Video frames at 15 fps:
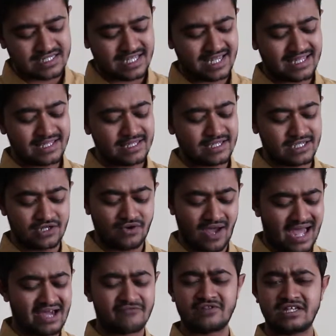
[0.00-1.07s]
Then you
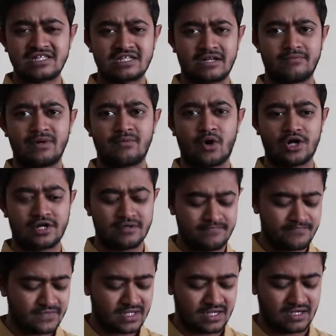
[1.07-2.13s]
have this rubber
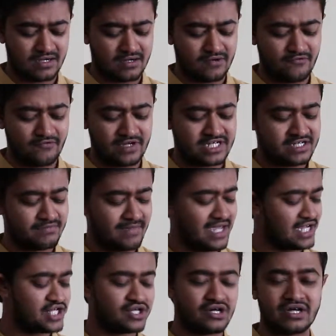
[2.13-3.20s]
bottom which
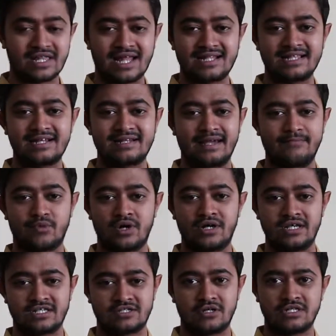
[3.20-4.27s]
makes sure that the
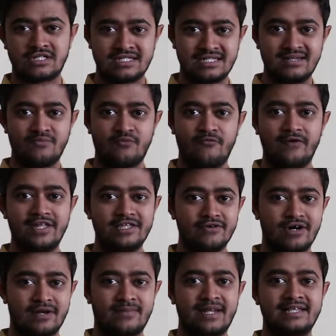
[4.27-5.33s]
tripod does not slip when
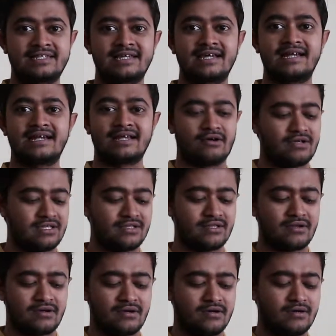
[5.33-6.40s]
you are placing it in
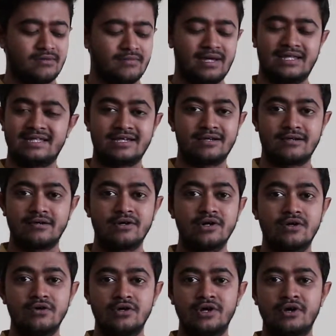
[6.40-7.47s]
any
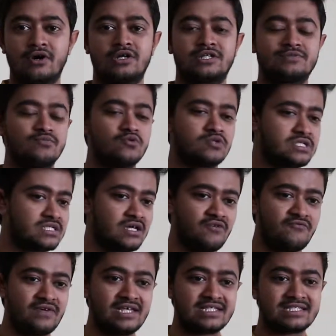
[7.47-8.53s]
good or smooth
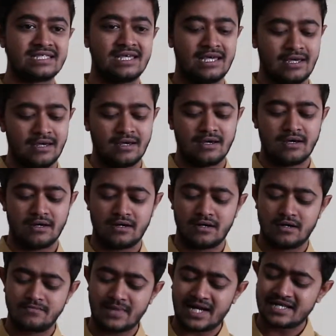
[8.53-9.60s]
surface.
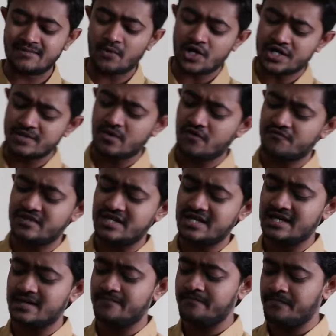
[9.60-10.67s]
At the bottom of
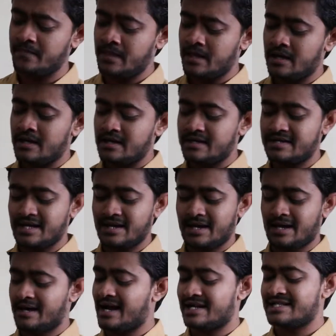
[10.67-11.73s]

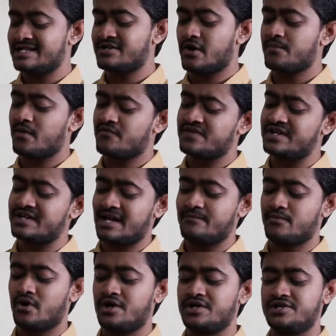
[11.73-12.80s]
at the top of the
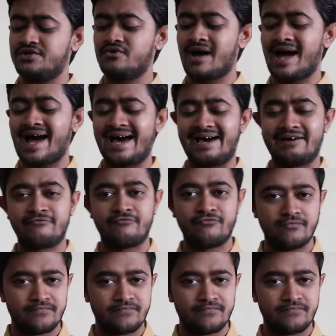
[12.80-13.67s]
tripod, you have